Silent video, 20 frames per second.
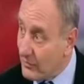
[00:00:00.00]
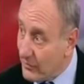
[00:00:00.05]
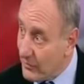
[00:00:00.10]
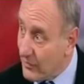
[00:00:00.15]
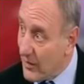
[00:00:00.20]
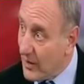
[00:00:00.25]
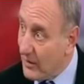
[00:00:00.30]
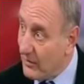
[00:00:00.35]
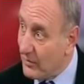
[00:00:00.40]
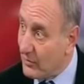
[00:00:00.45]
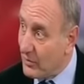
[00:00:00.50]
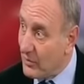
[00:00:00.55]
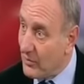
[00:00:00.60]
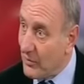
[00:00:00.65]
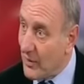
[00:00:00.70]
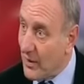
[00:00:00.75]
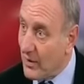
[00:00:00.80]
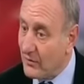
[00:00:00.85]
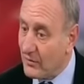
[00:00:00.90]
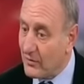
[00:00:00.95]
faced with
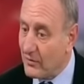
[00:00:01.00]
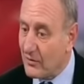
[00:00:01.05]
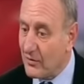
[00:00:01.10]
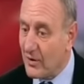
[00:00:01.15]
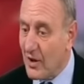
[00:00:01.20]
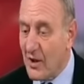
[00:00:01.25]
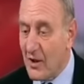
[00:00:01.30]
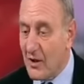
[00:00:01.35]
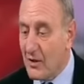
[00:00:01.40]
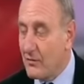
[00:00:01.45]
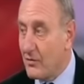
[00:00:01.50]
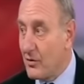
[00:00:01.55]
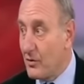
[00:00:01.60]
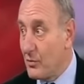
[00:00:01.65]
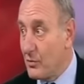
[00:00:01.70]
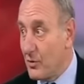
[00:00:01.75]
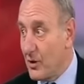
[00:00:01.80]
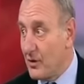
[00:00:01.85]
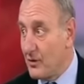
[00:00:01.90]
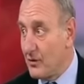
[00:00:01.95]
patients for whom
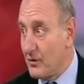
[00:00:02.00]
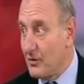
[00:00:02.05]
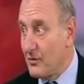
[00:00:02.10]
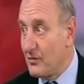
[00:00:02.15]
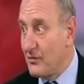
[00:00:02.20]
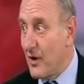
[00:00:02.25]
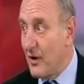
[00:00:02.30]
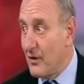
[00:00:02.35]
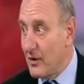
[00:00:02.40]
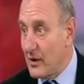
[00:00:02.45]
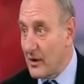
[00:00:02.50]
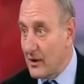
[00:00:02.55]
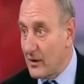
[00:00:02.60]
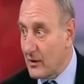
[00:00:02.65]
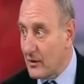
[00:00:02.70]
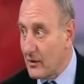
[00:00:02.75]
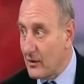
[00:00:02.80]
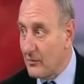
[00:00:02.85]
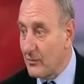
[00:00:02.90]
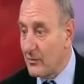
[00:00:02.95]
we can do very
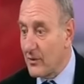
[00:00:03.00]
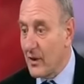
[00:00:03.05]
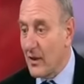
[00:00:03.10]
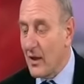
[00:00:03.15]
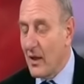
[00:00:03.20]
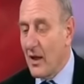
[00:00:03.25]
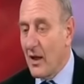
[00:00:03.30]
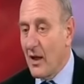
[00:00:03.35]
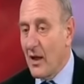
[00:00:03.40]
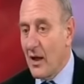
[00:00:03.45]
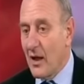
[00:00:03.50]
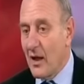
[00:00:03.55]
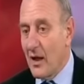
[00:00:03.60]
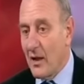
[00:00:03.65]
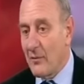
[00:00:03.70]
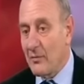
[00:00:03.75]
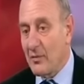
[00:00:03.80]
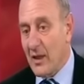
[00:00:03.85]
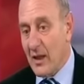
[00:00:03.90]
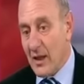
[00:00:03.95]
little.
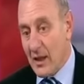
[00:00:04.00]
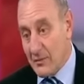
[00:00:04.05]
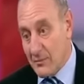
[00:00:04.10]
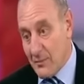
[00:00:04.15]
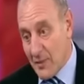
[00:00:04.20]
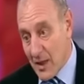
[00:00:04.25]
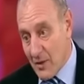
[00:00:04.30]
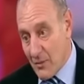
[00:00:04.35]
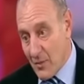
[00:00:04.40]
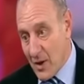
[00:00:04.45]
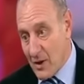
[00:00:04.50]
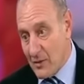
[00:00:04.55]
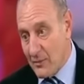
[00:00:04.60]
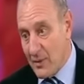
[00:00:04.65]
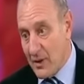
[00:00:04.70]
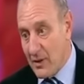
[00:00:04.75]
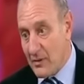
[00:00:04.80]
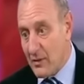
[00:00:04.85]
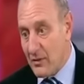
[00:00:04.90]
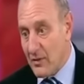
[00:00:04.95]
It may well
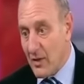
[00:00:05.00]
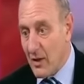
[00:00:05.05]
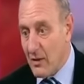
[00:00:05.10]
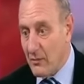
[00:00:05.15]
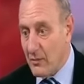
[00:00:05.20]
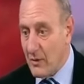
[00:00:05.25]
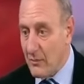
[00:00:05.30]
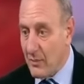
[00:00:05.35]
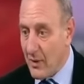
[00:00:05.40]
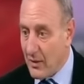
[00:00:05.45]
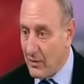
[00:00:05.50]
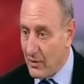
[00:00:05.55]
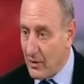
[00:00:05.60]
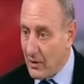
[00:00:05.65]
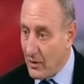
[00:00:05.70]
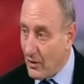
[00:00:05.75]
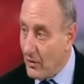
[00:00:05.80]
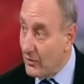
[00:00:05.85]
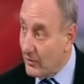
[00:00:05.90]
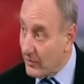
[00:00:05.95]
be that the
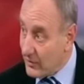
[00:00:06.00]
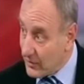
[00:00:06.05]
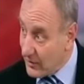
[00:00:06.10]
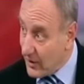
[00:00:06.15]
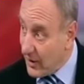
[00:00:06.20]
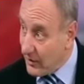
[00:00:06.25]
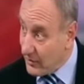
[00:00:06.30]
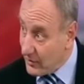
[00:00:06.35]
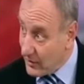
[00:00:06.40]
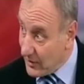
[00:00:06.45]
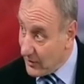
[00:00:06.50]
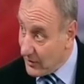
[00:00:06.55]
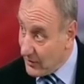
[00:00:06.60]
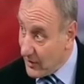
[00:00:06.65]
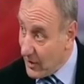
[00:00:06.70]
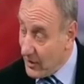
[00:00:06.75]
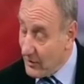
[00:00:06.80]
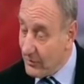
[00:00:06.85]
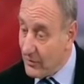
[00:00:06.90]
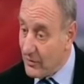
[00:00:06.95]
homeopathic consultation
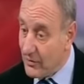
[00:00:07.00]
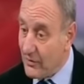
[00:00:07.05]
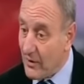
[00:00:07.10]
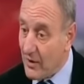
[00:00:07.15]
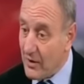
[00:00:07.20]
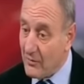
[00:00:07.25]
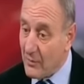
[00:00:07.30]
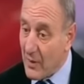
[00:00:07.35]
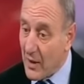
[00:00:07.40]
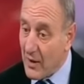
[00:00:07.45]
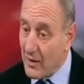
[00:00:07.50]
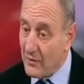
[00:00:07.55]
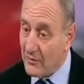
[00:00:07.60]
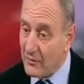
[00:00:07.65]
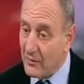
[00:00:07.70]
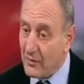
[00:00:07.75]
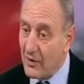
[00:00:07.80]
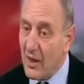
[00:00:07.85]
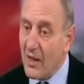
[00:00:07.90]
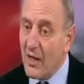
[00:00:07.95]
itself is very
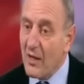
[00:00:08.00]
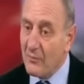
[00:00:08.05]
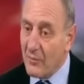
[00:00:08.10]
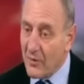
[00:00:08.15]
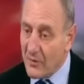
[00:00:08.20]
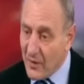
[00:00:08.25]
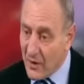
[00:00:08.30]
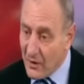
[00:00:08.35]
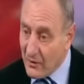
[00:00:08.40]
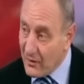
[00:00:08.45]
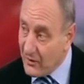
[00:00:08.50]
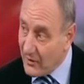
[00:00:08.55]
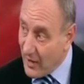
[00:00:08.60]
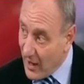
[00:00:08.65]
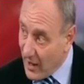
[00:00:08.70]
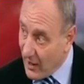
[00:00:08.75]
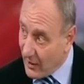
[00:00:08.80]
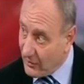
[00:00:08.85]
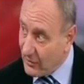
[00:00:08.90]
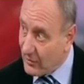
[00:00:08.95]
powerful, but there is
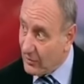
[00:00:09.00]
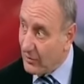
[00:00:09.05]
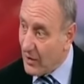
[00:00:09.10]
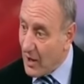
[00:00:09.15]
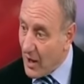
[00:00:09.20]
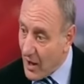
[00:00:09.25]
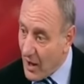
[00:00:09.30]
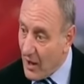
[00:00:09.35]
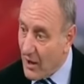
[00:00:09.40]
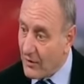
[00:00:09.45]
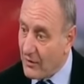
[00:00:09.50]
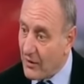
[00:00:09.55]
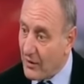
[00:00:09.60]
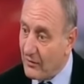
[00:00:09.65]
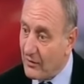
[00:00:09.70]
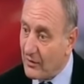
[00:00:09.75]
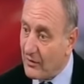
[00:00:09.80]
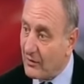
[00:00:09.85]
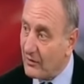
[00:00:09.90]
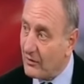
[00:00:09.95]
actual hard
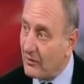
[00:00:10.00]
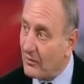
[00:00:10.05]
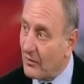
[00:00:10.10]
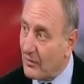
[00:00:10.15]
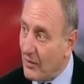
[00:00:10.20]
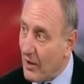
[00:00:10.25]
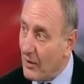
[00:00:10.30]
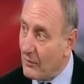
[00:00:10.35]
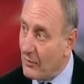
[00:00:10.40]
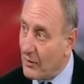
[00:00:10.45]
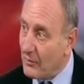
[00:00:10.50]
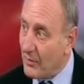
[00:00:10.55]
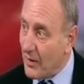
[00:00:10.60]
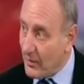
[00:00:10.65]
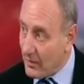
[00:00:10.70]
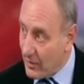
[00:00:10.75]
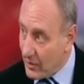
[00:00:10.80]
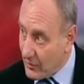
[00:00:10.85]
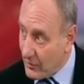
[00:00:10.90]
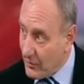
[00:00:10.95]
evidence that the
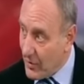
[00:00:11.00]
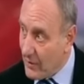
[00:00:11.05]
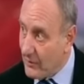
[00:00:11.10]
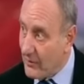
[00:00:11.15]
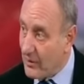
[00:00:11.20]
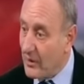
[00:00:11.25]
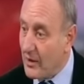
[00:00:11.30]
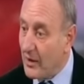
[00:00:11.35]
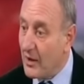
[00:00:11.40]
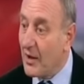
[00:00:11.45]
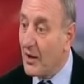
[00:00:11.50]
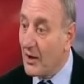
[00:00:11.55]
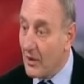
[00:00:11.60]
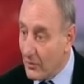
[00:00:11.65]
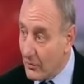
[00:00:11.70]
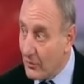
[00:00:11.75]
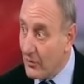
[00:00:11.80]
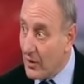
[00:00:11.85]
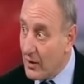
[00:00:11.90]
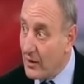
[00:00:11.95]
homeopathic remedy
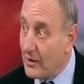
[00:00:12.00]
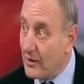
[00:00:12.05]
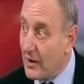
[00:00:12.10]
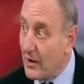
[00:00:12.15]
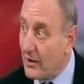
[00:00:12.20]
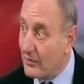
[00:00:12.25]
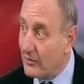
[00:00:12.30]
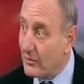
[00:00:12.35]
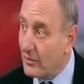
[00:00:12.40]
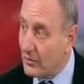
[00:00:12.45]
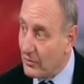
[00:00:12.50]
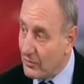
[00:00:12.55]
really does